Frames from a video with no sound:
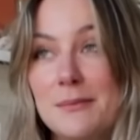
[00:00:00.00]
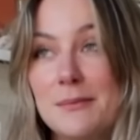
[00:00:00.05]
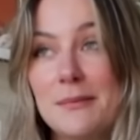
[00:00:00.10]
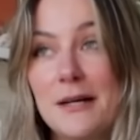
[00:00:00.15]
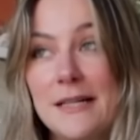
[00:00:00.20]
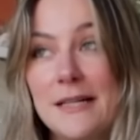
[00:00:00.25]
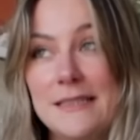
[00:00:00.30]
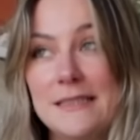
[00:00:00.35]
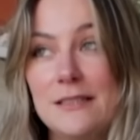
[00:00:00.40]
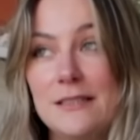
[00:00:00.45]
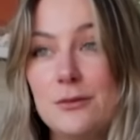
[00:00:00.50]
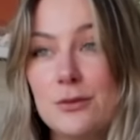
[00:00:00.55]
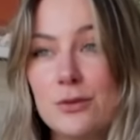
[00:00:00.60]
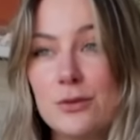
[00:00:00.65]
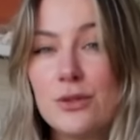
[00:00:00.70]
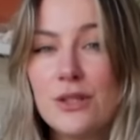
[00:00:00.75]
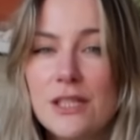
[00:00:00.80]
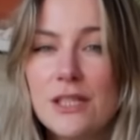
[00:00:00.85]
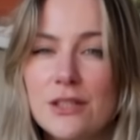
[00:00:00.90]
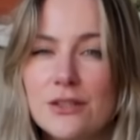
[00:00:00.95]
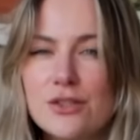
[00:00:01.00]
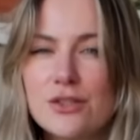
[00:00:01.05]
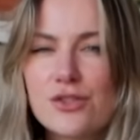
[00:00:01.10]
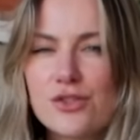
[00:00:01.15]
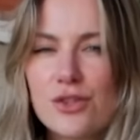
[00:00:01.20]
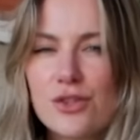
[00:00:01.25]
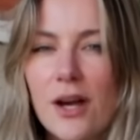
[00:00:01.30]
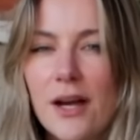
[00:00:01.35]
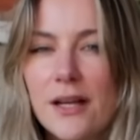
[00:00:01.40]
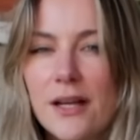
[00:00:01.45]
in mind, if you're looking to
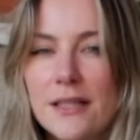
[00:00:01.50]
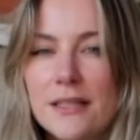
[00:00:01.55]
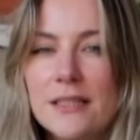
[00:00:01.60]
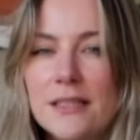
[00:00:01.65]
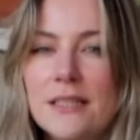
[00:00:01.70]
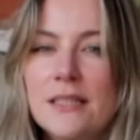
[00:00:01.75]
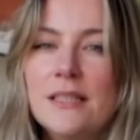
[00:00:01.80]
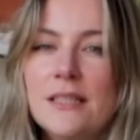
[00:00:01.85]
try